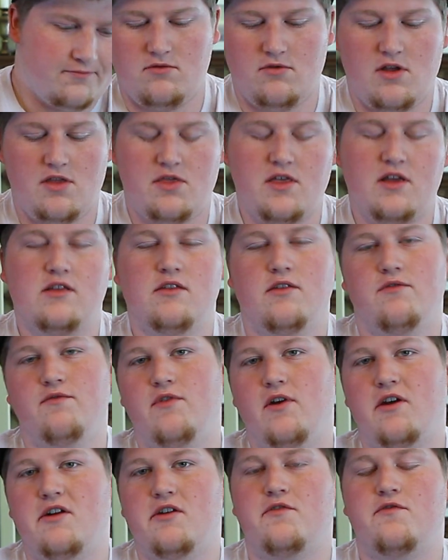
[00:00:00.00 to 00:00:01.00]
I think the
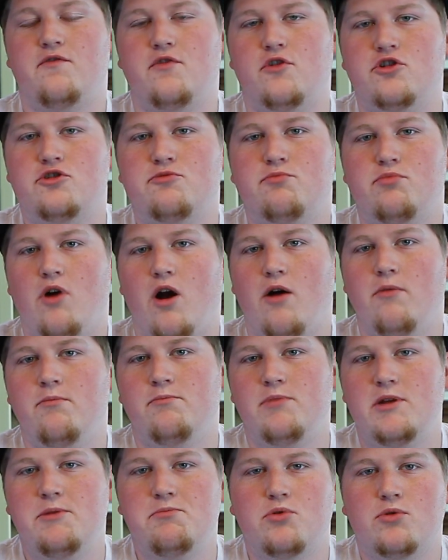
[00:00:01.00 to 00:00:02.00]
very first problem
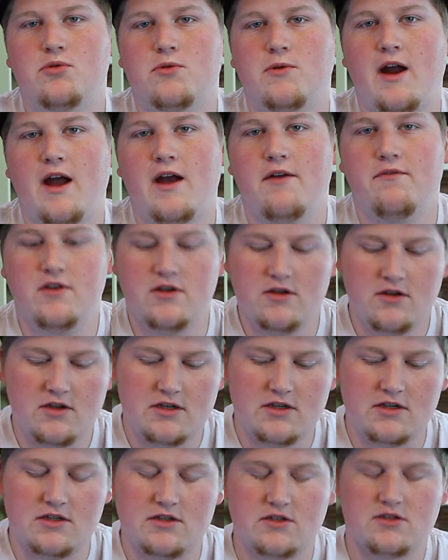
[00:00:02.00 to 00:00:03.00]
people were having
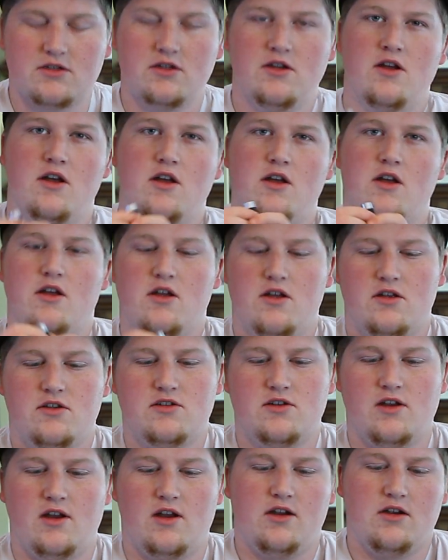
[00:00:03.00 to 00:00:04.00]
is
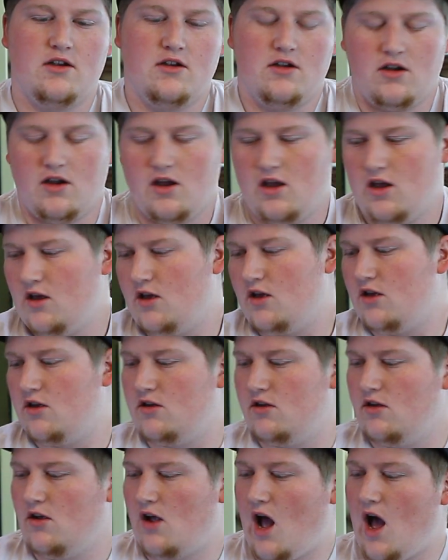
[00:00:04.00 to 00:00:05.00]
saying,
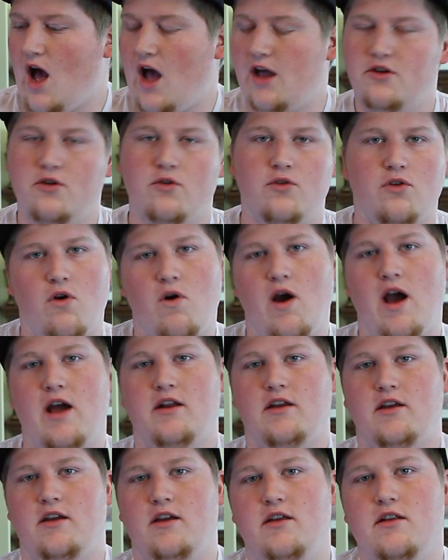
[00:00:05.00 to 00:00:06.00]
hey, I don't know how
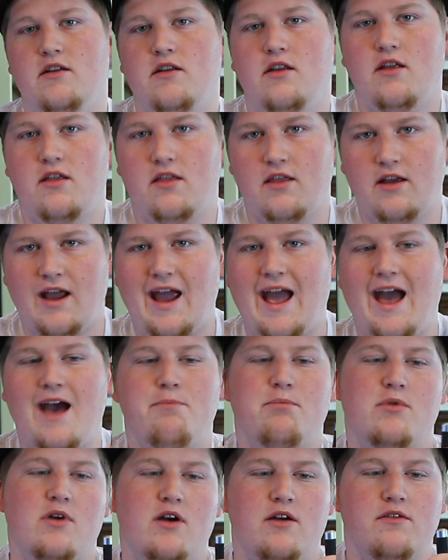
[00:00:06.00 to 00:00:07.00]
to get the
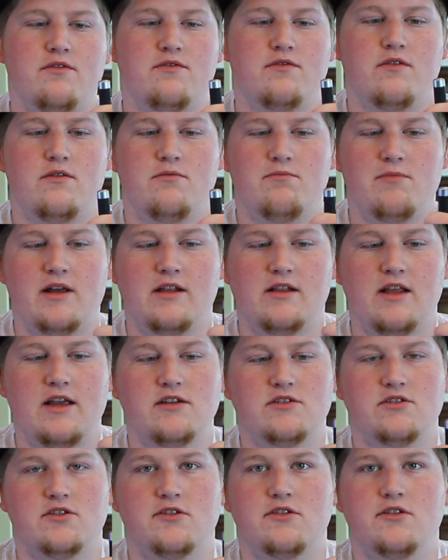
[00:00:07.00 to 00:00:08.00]
cap off my
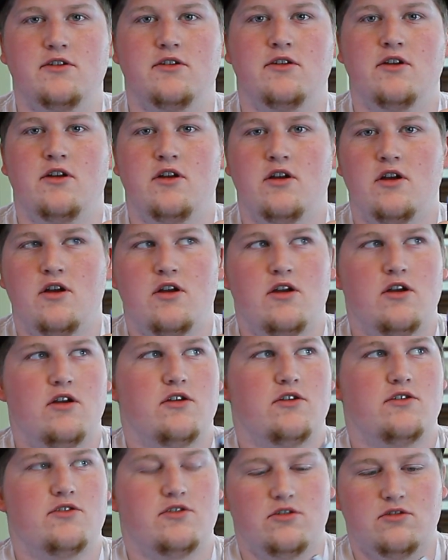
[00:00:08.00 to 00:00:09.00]
laser.
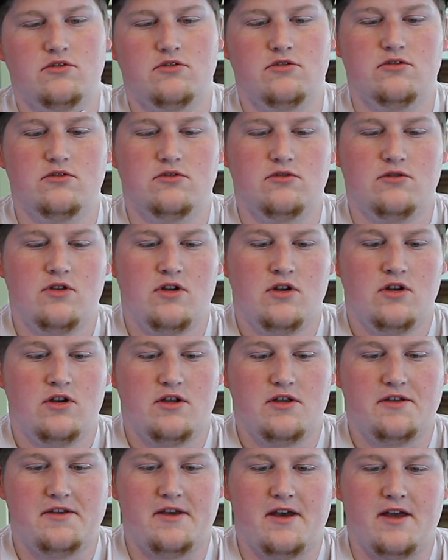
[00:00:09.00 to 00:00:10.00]
So
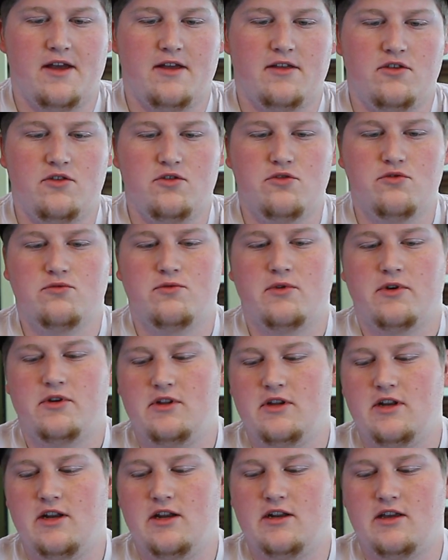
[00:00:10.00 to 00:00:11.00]
yeah, you
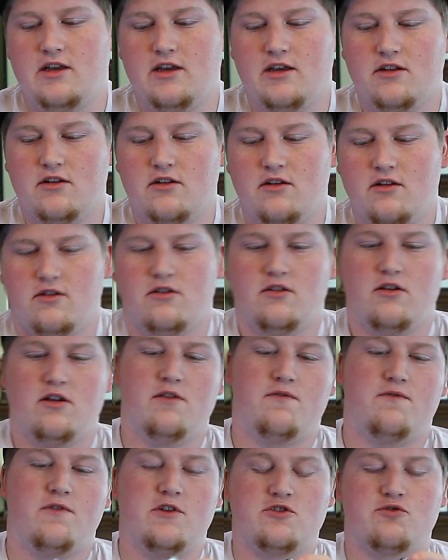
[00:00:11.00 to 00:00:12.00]
really need to get,
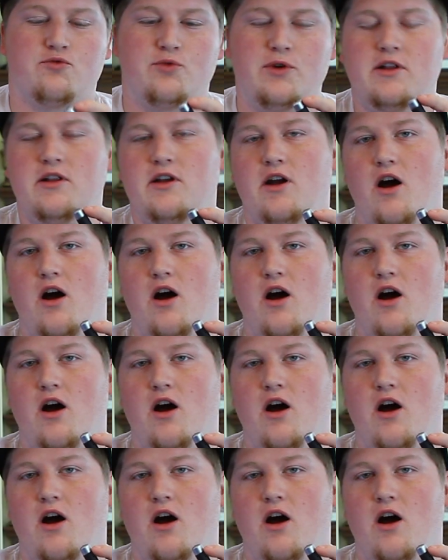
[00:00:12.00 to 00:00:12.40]
if it's really